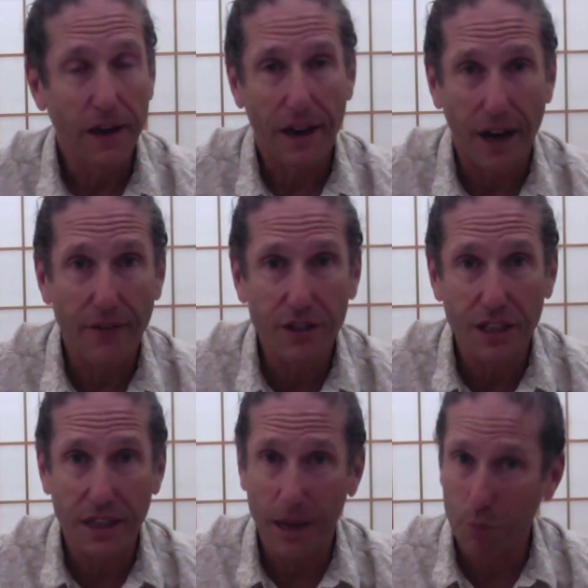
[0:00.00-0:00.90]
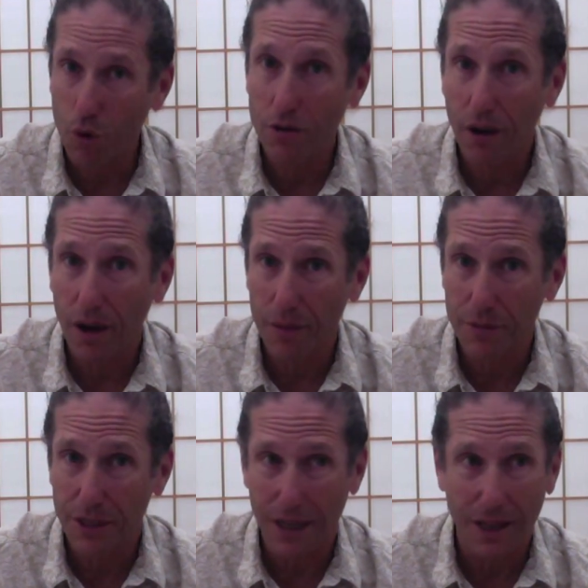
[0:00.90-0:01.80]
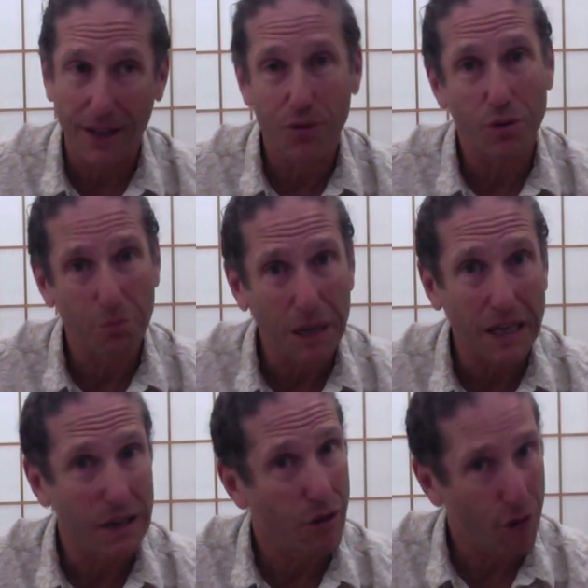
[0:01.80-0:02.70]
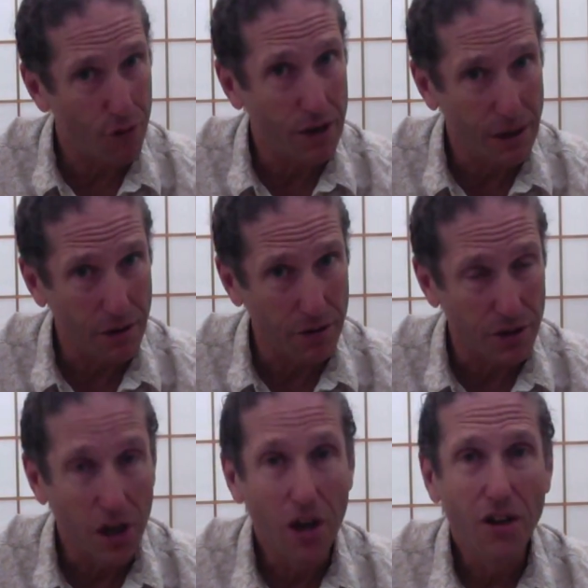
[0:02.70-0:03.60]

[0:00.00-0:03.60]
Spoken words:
And I've seen that more times than I'd like to admit in 30 years.